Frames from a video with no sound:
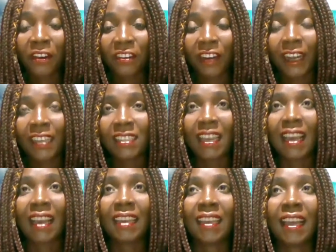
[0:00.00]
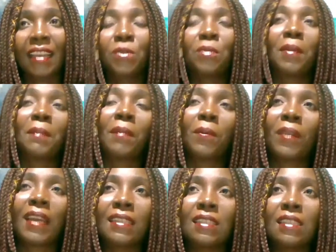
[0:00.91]
All right. I remember
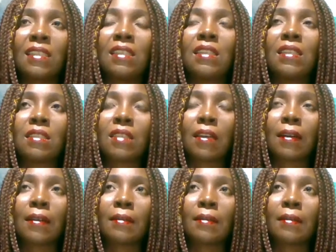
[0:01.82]
when I did this